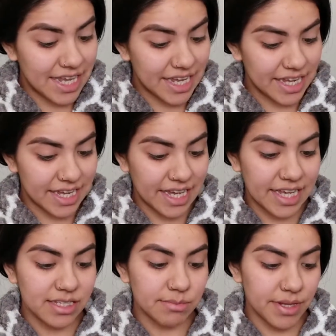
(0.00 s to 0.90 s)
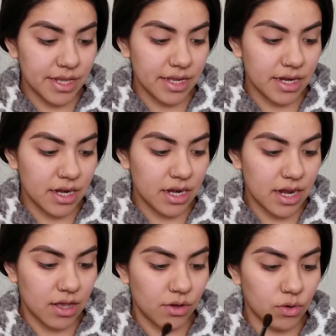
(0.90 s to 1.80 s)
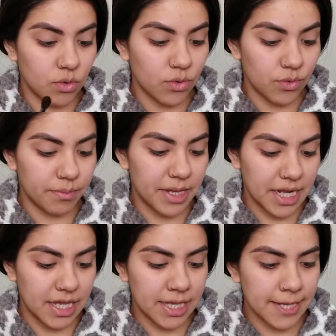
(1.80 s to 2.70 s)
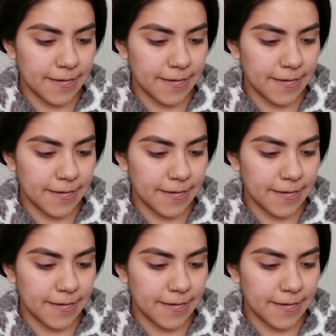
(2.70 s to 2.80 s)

it has been a cool minute.